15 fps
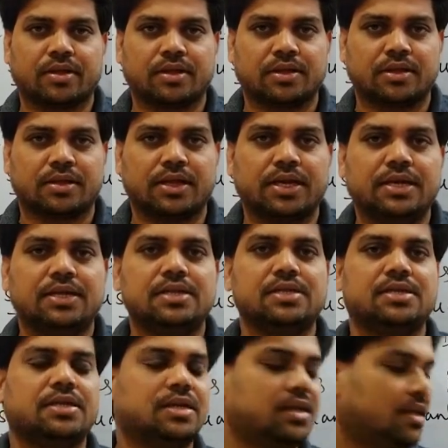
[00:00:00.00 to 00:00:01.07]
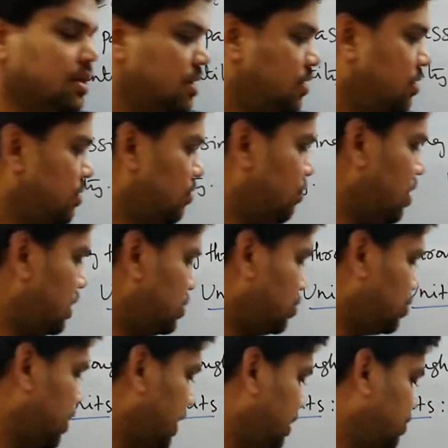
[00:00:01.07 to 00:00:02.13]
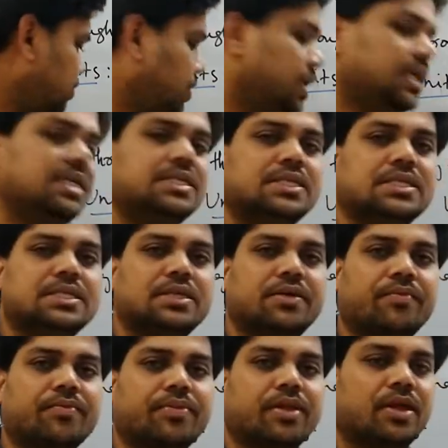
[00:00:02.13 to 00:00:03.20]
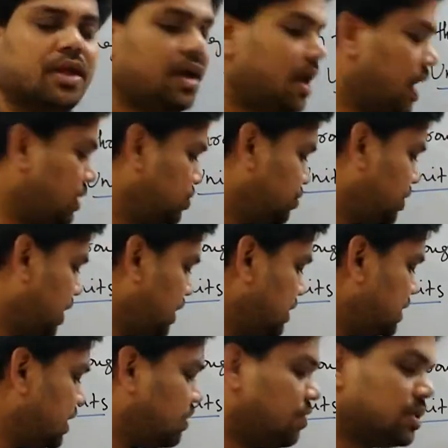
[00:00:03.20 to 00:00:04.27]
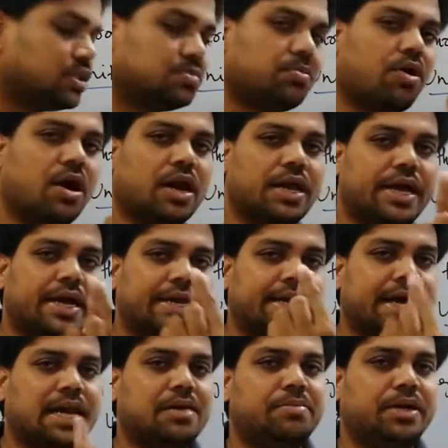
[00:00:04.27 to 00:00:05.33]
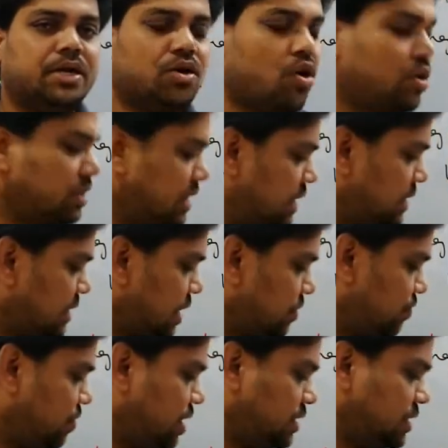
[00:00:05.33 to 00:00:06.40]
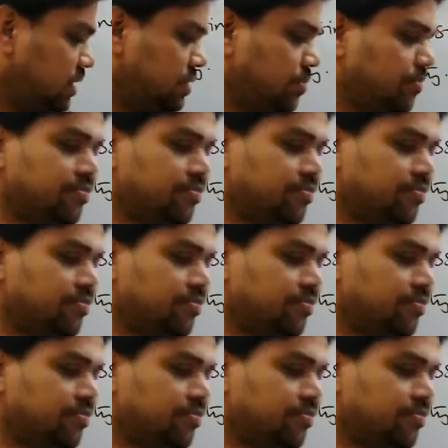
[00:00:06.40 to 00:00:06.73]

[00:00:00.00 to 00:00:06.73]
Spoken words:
then what should I do is, I should consider one small area element on that surface